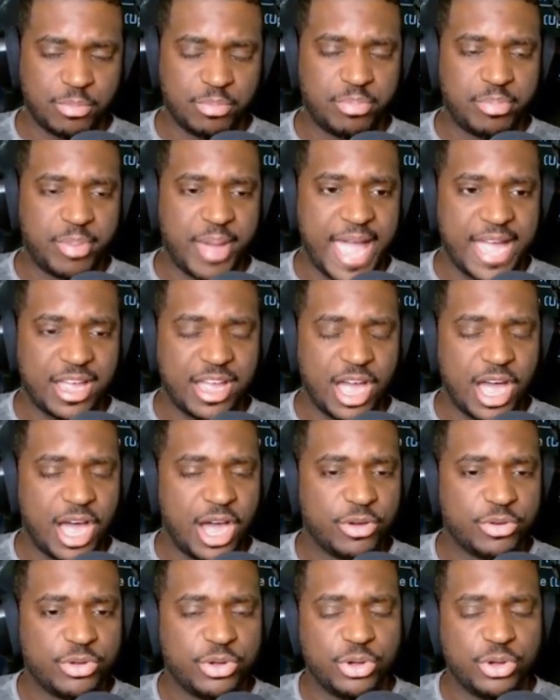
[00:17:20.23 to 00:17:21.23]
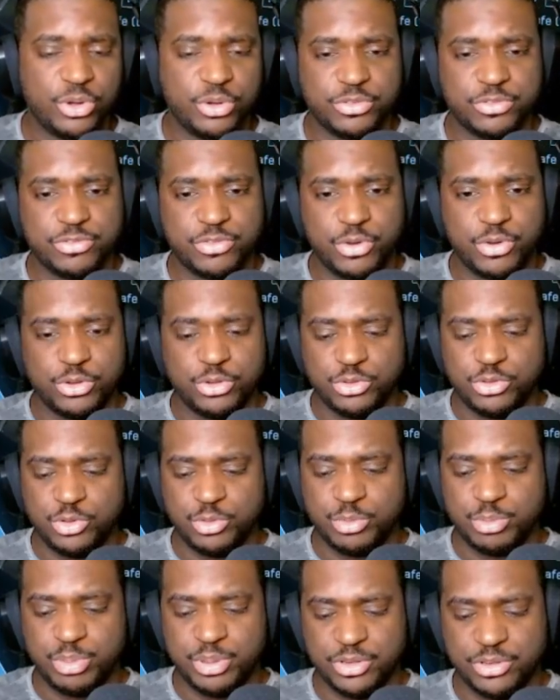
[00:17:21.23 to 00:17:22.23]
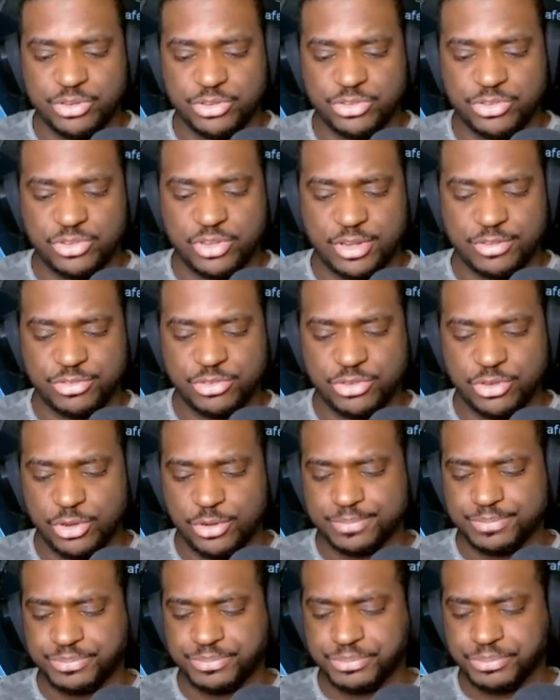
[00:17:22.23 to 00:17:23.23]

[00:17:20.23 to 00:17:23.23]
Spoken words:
back alcoves for you to put your stuff. So